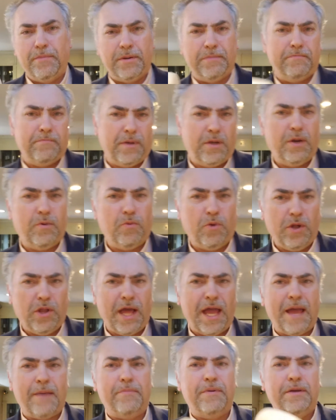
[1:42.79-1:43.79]
But it will
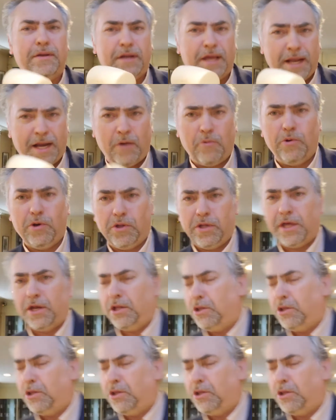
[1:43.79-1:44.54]
happen, and I will get a